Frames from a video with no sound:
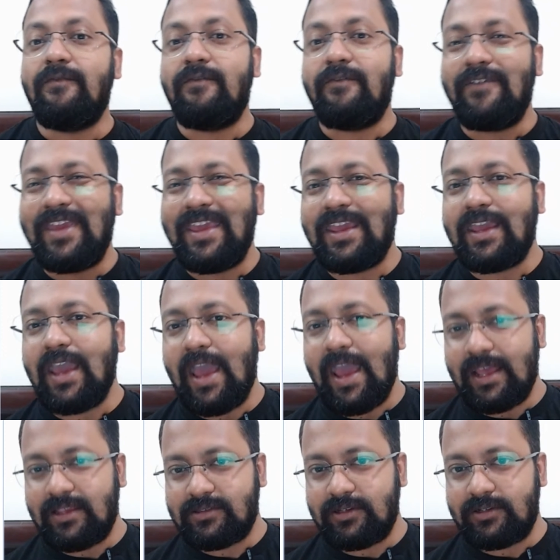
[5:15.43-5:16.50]
weak
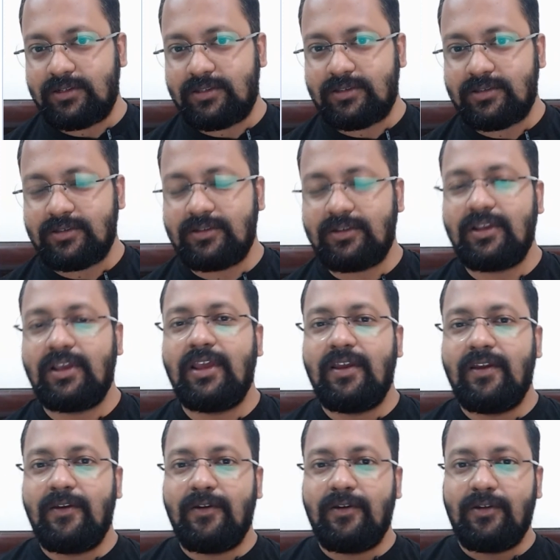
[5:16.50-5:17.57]
acids.
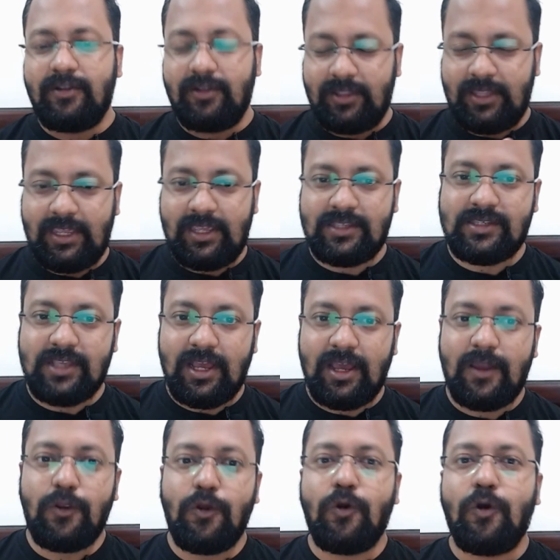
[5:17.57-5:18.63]
These
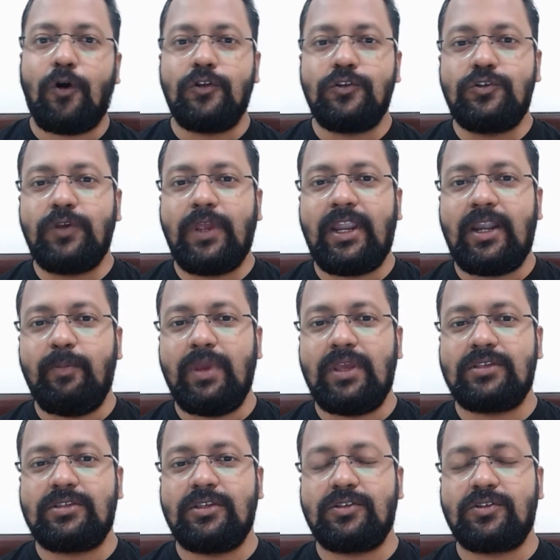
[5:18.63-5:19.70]
are conjugate
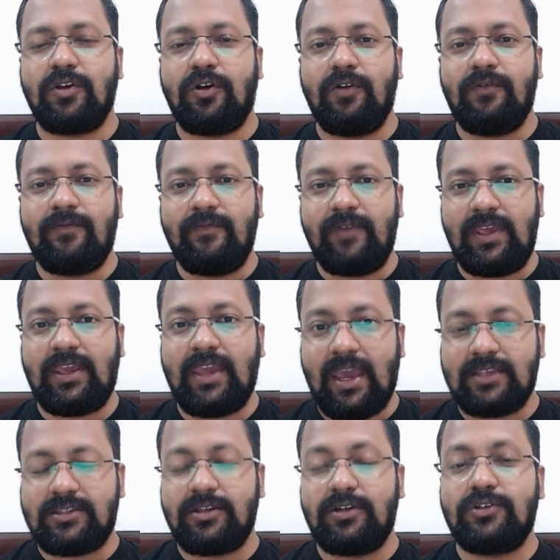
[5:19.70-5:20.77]
bases of weak
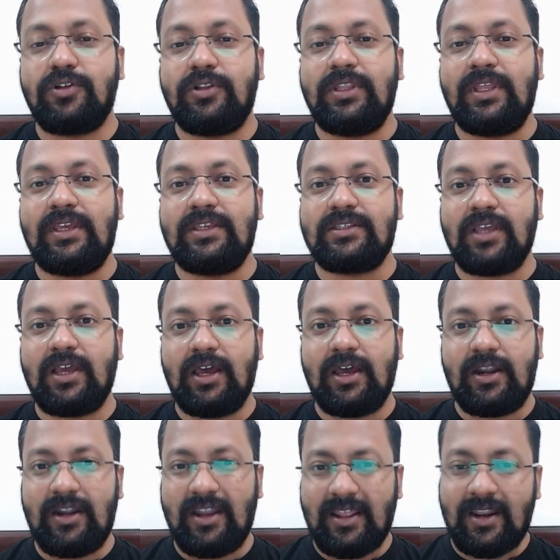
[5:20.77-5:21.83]
acids, or these
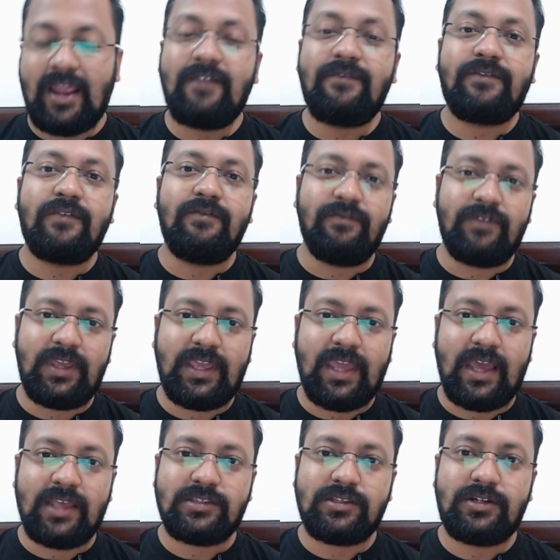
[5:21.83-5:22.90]
are derived from weak
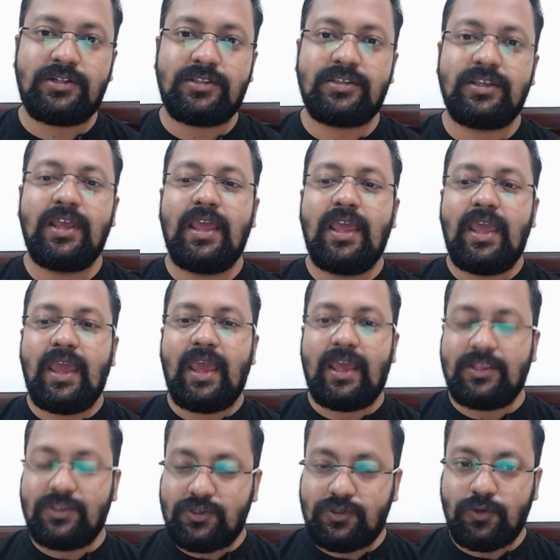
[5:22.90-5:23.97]
acids.
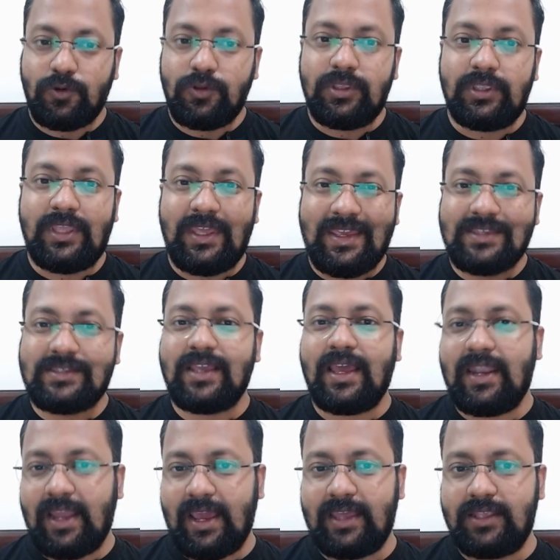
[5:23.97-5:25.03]
And so these
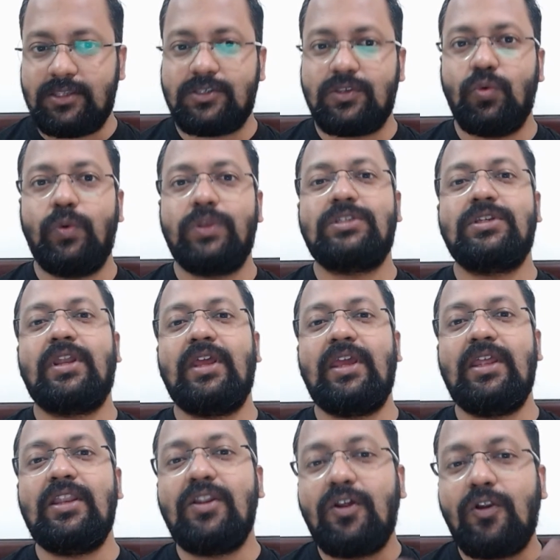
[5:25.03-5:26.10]
anions which are
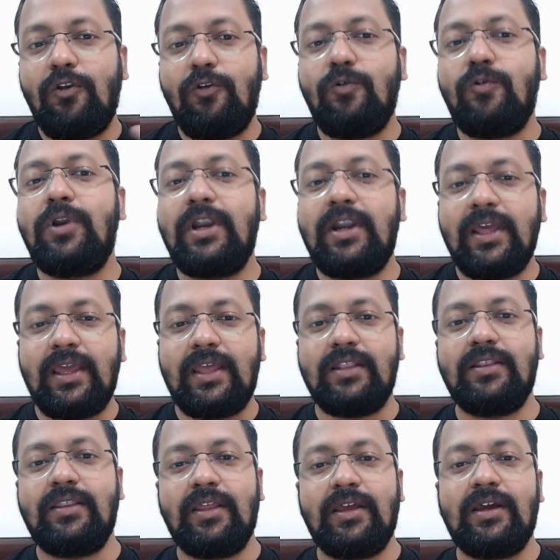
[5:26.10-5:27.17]
included
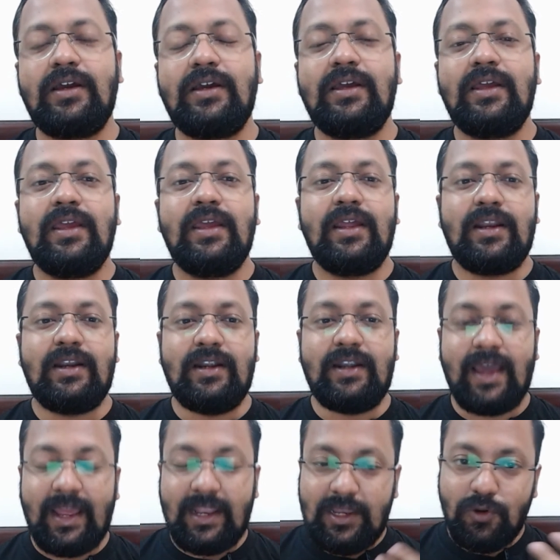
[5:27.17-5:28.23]
in the
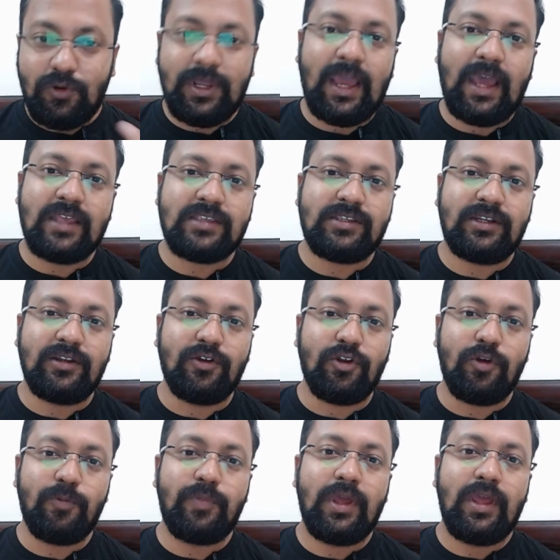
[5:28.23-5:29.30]
dilute acid
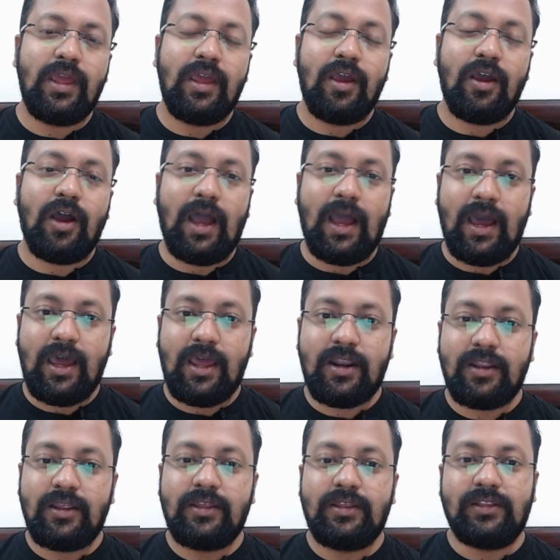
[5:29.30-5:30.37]
group
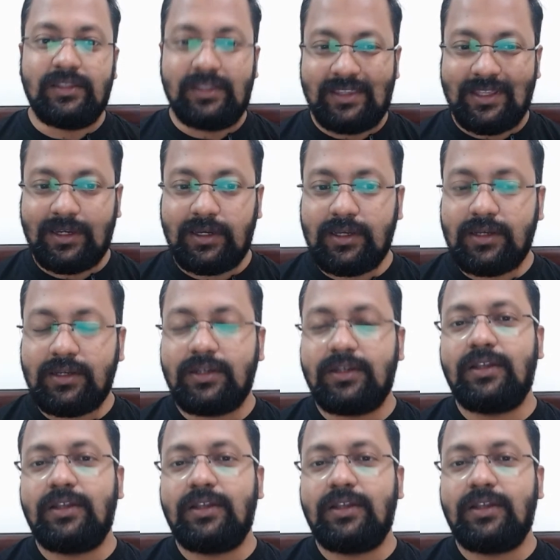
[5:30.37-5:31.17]
are the